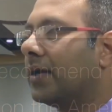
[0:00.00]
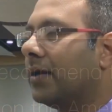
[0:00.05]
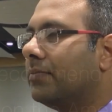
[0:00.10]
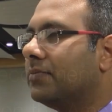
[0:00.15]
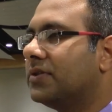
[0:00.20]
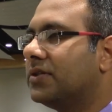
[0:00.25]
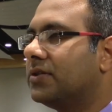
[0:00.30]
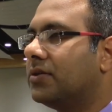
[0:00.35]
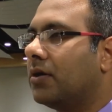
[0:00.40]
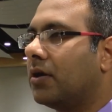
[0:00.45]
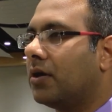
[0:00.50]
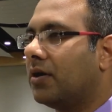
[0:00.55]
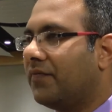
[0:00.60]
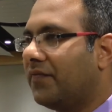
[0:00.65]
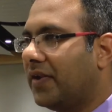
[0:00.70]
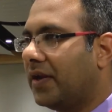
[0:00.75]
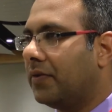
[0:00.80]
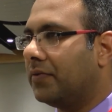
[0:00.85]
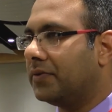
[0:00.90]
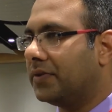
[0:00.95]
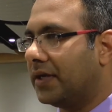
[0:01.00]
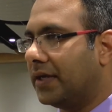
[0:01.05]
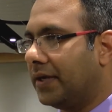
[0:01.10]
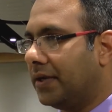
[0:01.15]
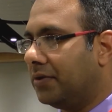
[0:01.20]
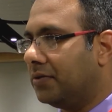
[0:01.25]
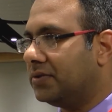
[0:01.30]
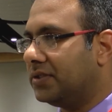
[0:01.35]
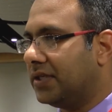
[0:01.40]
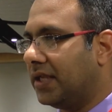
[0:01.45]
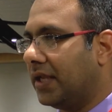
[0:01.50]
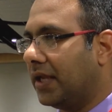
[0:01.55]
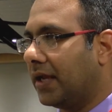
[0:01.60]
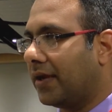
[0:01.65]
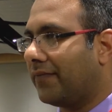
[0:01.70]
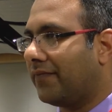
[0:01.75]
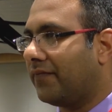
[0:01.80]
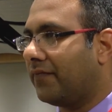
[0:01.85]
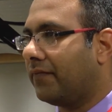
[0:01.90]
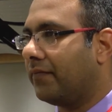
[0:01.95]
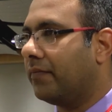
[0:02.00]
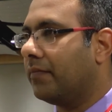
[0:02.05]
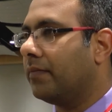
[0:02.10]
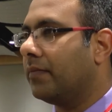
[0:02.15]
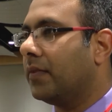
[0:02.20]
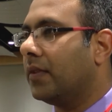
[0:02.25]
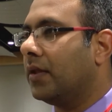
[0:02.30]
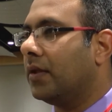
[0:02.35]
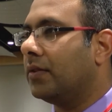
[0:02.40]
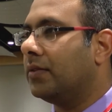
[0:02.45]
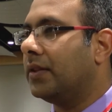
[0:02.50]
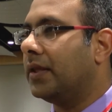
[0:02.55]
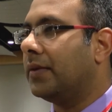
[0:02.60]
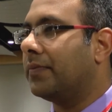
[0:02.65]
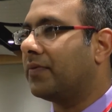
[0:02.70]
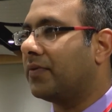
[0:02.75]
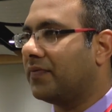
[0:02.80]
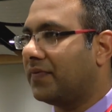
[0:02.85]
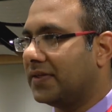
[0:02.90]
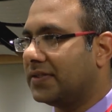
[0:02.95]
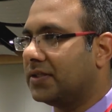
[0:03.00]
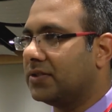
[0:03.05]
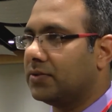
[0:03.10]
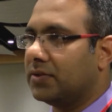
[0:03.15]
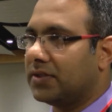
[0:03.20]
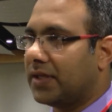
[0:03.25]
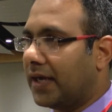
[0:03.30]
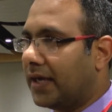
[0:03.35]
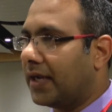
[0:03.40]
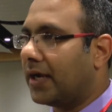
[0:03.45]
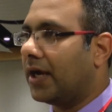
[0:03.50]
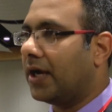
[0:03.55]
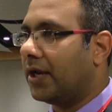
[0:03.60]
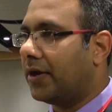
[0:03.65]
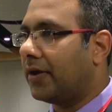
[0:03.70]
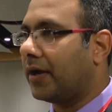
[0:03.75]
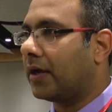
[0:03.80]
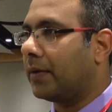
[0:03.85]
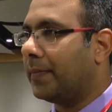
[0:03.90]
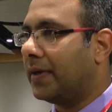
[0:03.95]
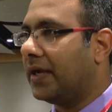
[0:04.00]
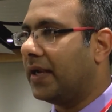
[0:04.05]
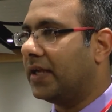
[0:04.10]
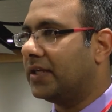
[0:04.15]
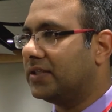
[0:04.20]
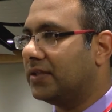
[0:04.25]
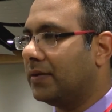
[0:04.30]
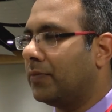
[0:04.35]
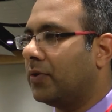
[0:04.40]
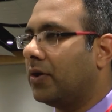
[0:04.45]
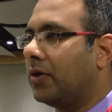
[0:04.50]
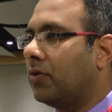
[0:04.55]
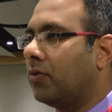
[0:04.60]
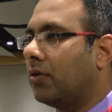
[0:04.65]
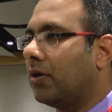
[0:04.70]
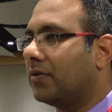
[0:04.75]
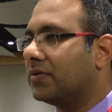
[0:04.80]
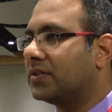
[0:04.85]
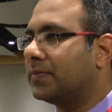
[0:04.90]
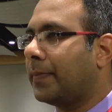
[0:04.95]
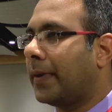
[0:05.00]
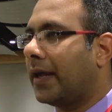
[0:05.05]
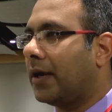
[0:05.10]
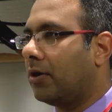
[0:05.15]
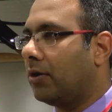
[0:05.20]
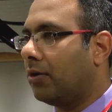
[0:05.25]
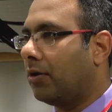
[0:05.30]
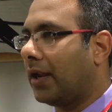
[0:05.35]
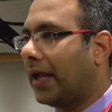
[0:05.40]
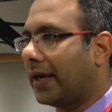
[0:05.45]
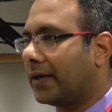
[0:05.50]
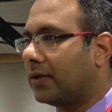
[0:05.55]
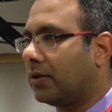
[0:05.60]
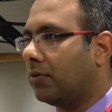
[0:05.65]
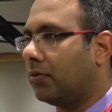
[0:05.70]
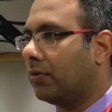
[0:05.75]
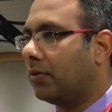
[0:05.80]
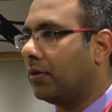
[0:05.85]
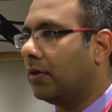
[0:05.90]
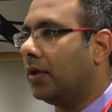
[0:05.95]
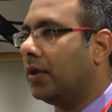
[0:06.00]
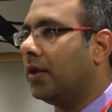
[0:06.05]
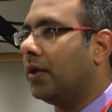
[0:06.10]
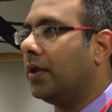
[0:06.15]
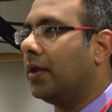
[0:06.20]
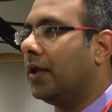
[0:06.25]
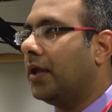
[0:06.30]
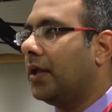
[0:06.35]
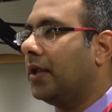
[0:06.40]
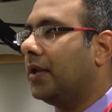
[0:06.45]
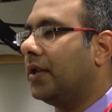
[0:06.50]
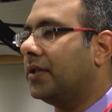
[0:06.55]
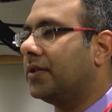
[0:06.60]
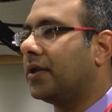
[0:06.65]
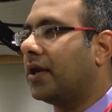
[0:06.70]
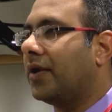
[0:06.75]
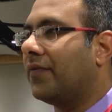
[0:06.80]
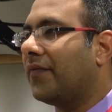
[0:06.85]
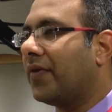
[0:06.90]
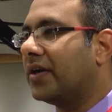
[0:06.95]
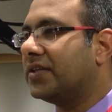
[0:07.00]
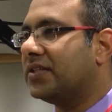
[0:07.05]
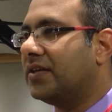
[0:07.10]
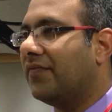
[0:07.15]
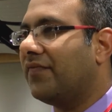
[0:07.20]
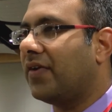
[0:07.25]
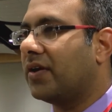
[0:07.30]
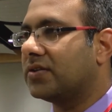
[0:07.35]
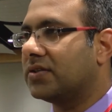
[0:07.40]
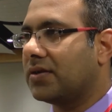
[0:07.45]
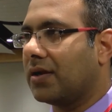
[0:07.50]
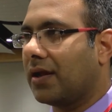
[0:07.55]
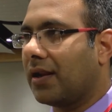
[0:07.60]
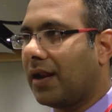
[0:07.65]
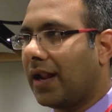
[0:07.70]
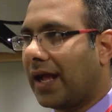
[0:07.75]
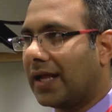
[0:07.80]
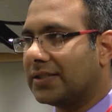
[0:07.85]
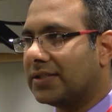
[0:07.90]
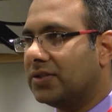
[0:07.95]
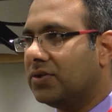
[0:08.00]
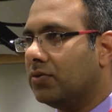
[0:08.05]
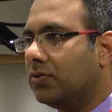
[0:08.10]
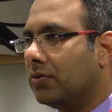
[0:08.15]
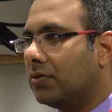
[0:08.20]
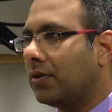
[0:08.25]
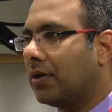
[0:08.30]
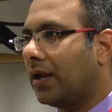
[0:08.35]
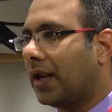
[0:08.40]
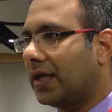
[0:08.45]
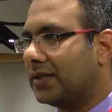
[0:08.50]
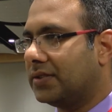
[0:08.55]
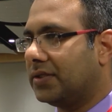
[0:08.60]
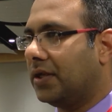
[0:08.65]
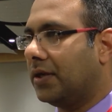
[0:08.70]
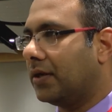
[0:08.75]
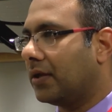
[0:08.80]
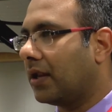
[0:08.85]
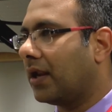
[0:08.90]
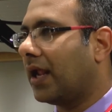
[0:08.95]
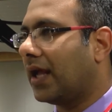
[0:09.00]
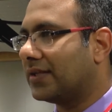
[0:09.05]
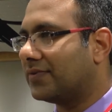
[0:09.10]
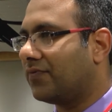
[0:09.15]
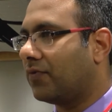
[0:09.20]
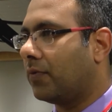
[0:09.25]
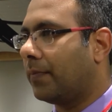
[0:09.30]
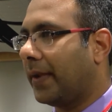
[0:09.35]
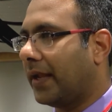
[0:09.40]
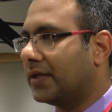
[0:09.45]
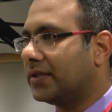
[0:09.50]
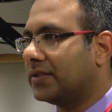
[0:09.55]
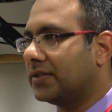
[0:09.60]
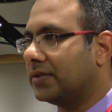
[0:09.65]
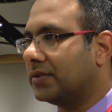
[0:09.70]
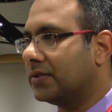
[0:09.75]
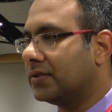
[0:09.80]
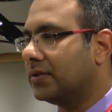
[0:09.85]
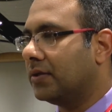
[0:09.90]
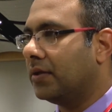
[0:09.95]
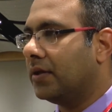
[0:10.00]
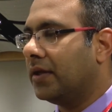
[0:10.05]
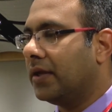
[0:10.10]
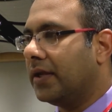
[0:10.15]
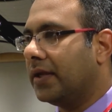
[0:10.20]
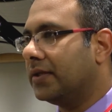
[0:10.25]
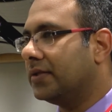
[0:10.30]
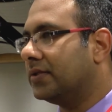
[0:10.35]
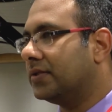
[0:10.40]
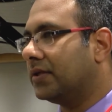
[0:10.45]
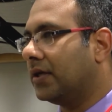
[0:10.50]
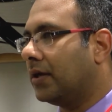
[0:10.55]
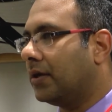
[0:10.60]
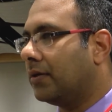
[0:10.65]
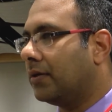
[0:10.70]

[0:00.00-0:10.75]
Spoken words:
comes to heart failure with reduced EF, the Professional Society guideline recommendation about the role of spironolactone in either NYHE functional class 2, class 3, and class 4 patients is,